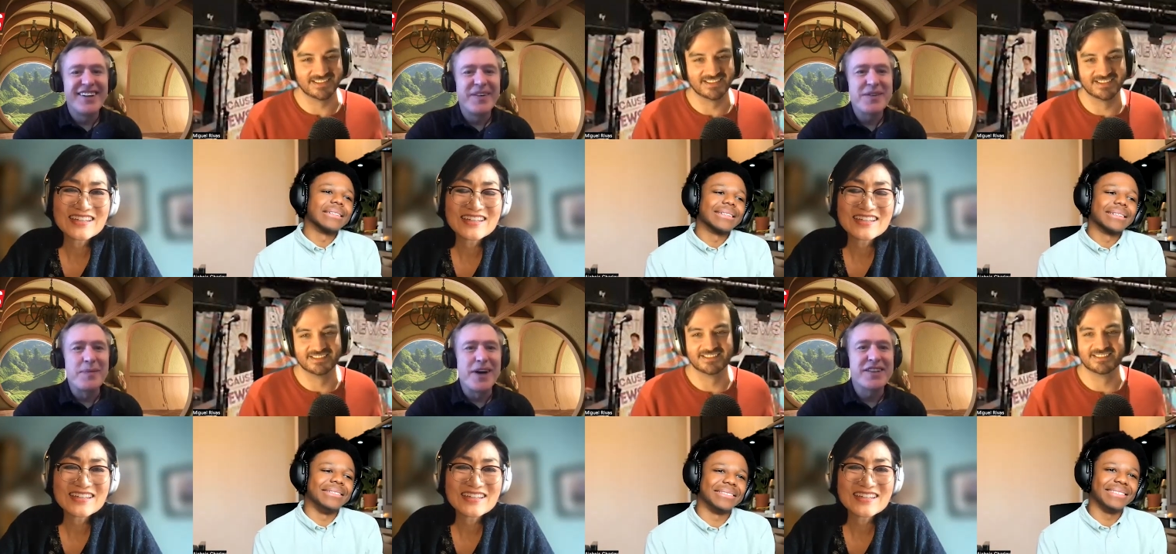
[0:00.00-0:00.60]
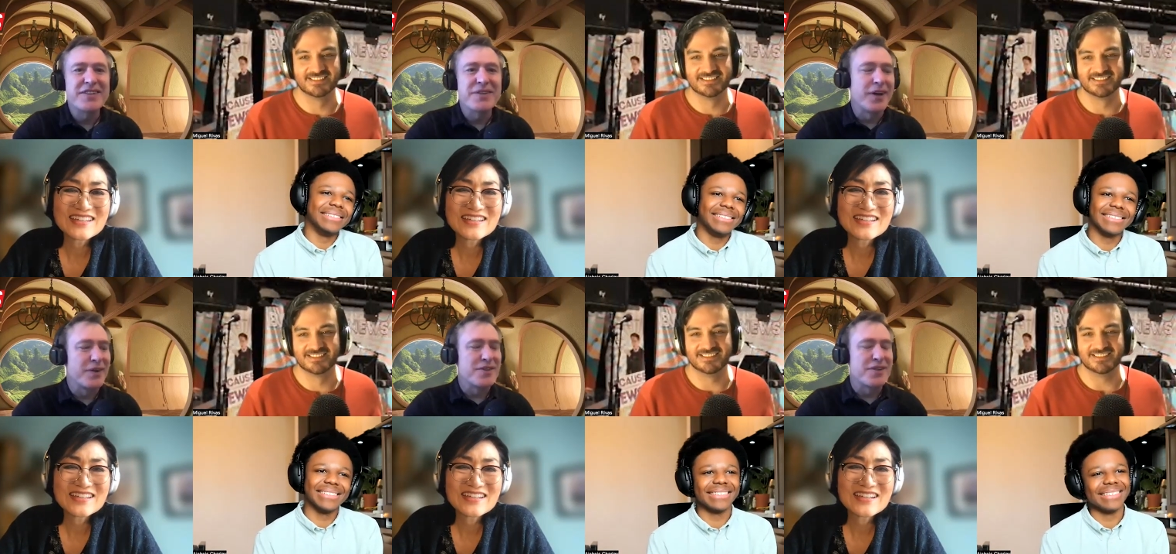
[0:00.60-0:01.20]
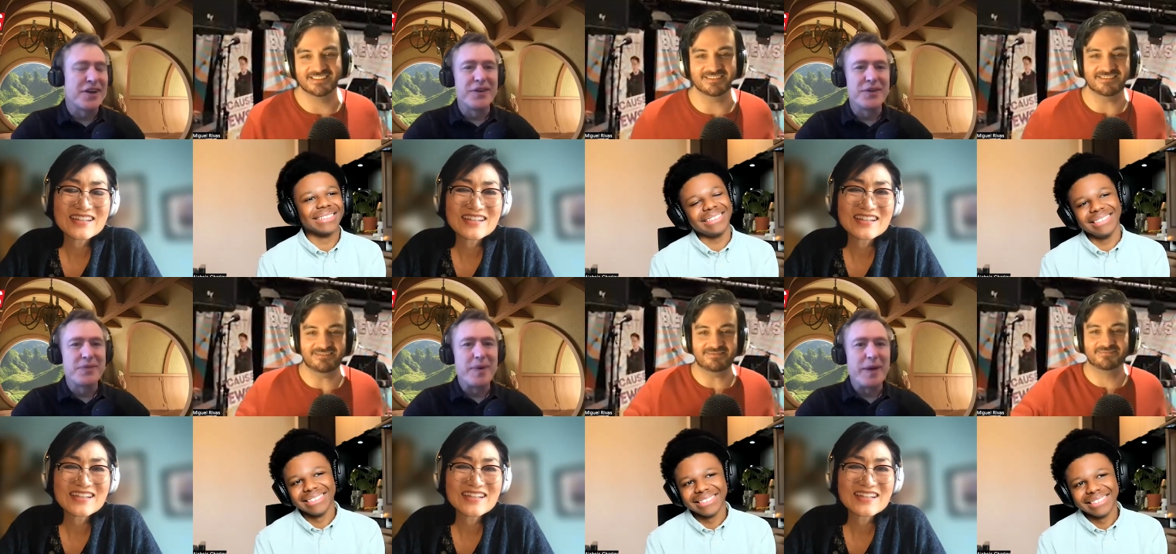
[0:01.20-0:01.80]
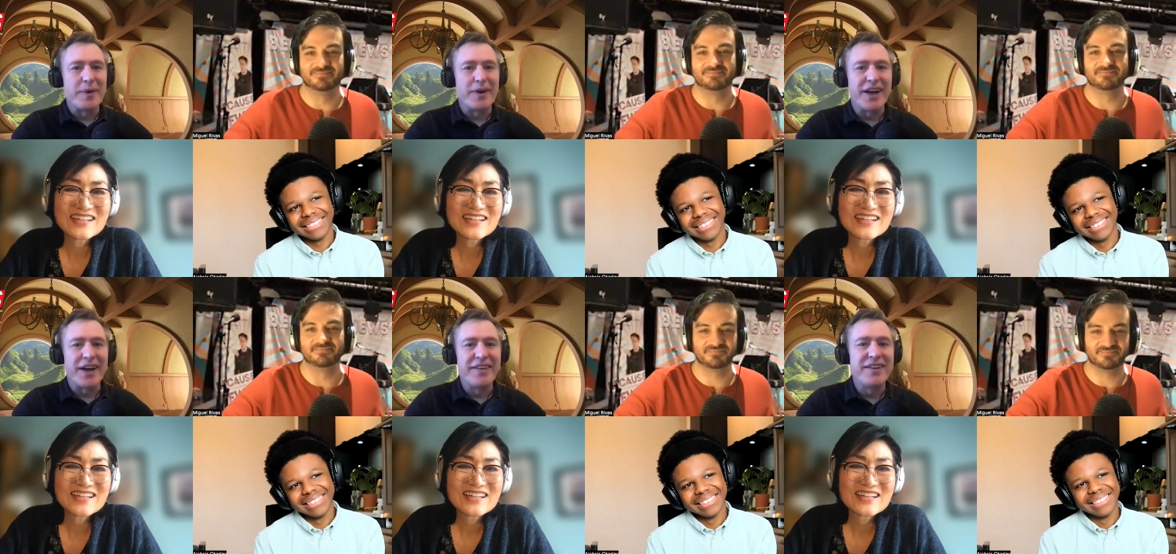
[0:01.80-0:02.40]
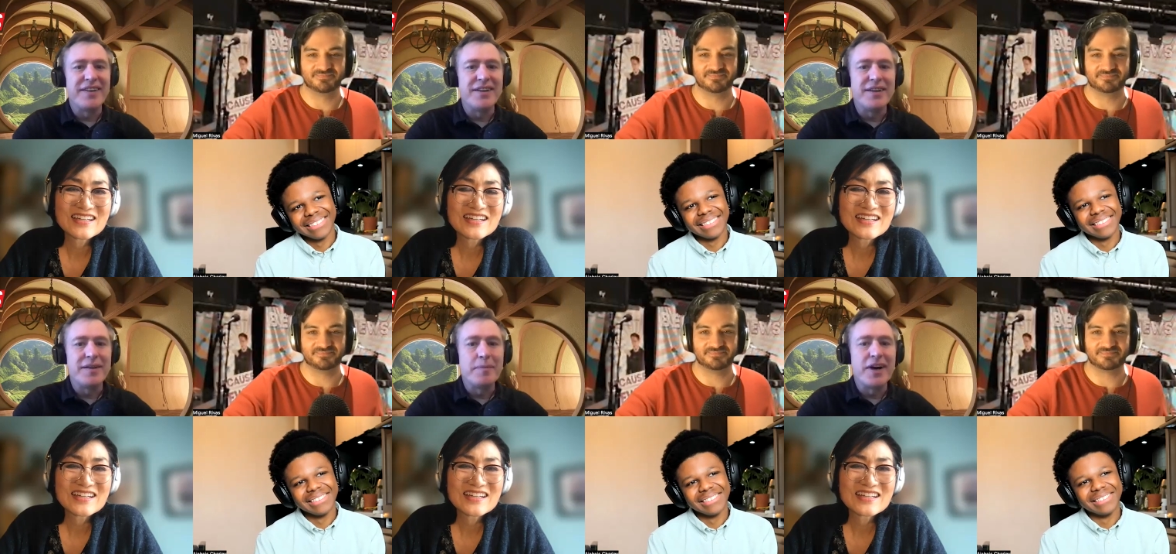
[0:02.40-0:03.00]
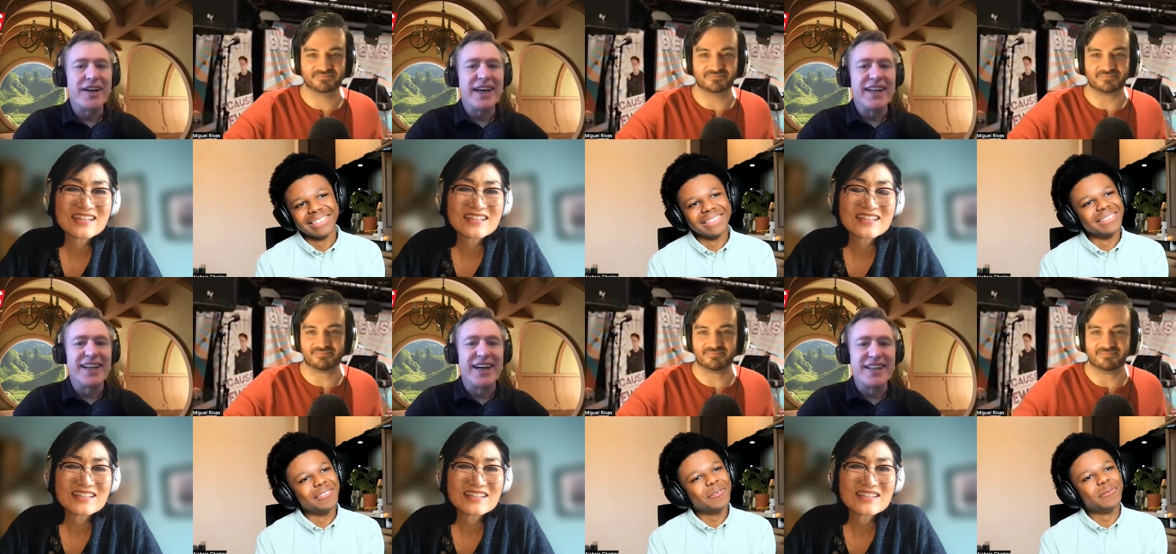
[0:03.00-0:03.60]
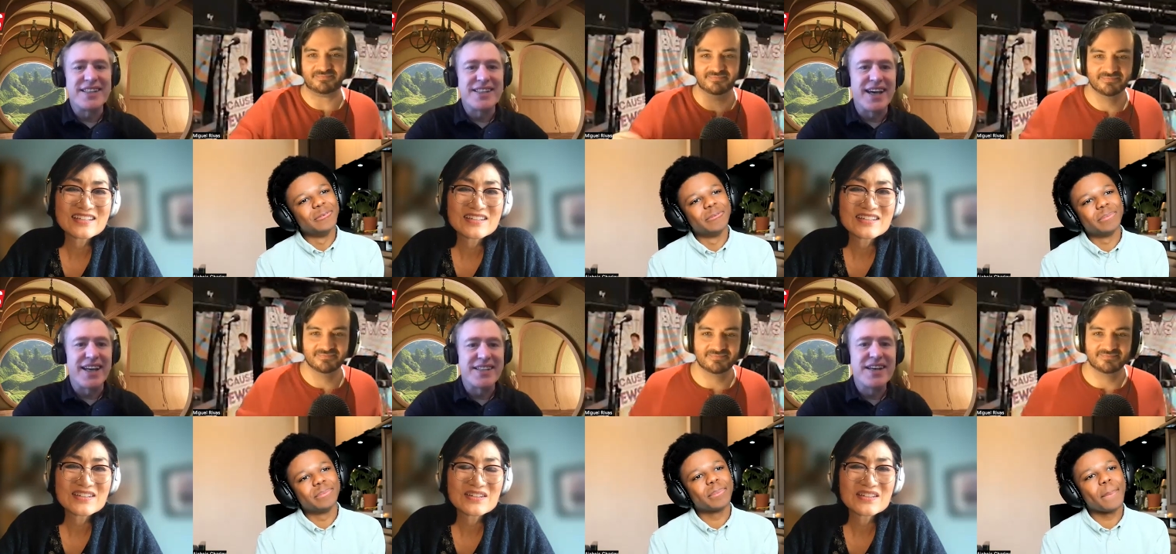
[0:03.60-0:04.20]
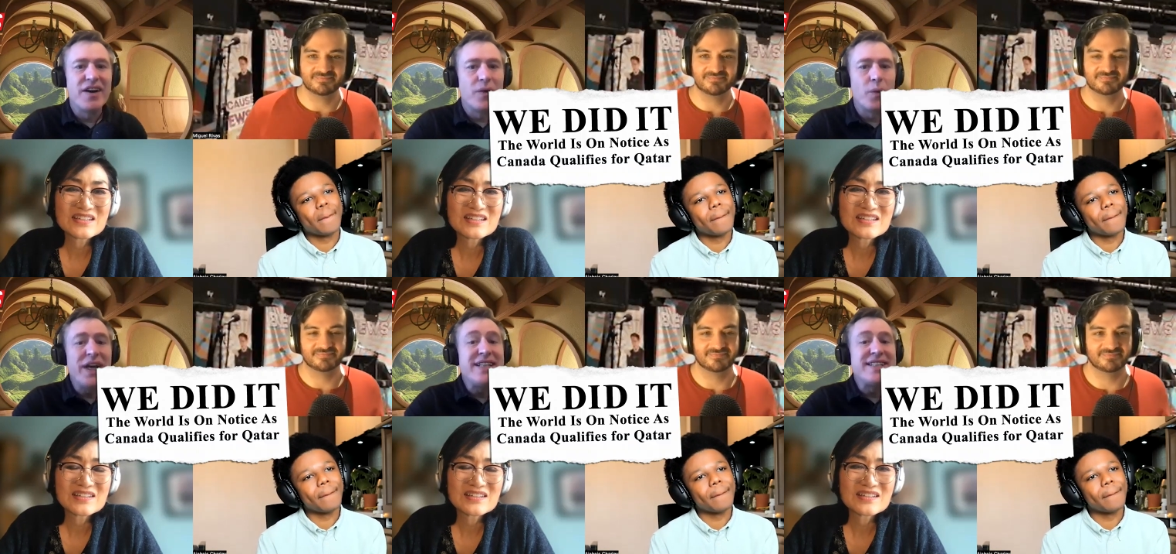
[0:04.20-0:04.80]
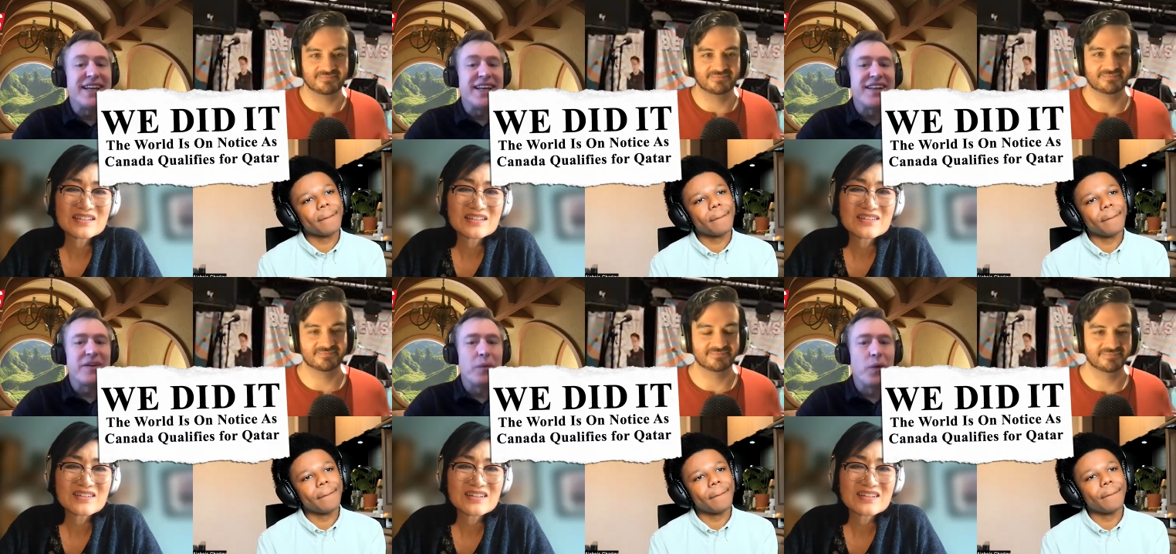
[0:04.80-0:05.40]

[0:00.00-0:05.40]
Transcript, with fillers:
Speaker 1: It was a mock Toronto Star newspaper, and the mock headline says, "We did it.